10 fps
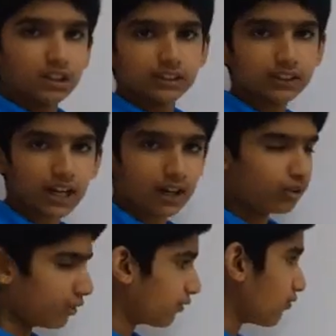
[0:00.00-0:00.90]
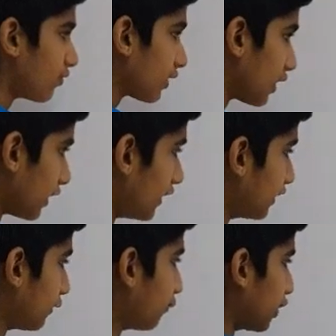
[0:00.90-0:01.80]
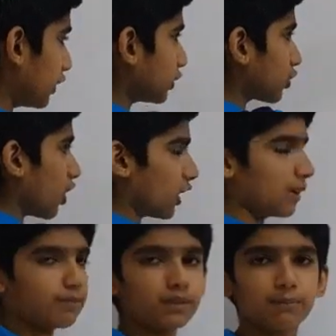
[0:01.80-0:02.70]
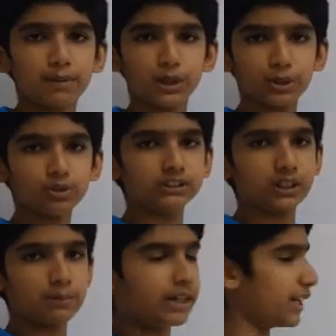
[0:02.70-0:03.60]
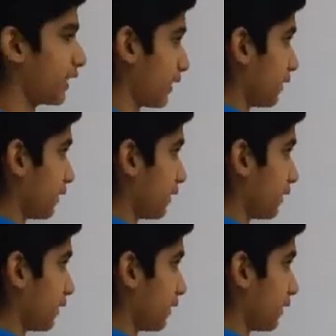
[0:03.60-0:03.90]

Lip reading: Now in the first column, number 2 is remaining.